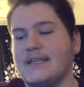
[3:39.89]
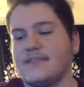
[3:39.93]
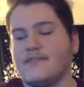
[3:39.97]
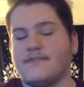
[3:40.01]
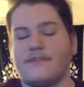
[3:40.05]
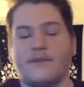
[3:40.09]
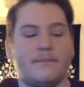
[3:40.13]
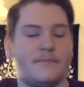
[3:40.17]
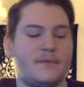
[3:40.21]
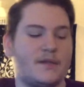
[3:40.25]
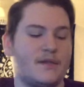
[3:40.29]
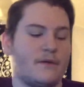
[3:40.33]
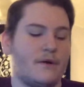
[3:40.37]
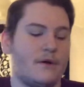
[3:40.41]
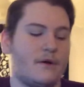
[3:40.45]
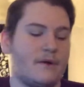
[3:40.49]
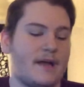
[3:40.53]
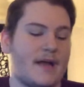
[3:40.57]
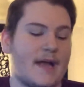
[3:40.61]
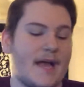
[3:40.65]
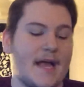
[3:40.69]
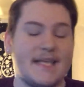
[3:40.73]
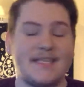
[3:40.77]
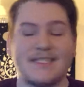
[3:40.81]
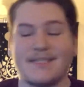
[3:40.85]
things from you,
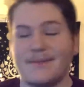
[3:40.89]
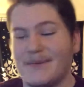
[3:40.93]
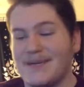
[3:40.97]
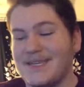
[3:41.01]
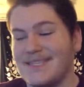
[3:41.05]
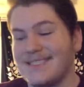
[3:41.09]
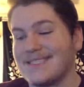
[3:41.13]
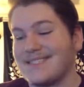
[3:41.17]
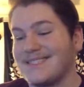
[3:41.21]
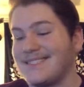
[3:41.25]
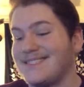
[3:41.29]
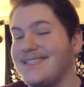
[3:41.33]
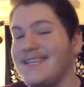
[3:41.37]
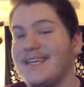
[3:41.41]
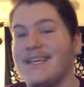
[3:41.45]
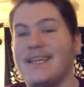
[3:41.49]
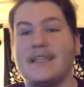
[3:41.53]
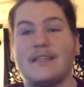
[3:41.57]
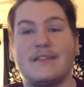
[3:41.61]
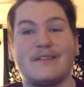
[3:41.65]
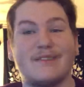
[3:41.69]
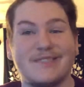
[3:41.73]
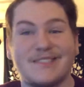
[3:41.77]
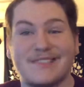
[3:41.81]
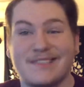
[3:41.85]
okay? Somebody's a
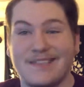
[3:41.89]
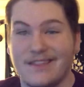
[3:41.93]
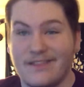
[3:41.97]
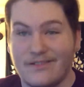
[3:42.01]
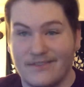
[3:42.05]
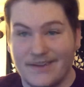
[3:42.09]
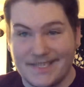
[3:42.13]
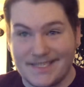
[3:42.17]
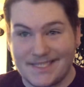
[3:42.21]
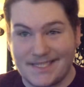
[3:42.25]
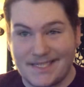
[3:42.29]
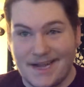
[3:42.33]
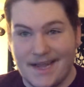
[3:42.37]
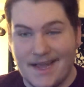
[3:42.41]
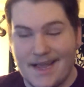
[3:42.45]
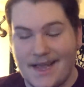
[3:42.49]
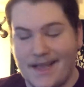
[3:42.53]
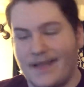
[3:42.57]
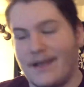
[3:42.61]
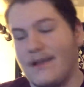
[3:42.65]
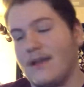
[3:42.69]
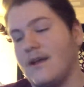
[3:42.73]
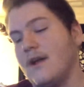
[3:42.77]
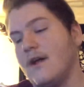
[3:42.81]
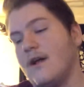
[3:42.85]
sneaky little slithery
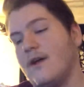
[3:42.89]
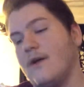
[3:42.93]
snake.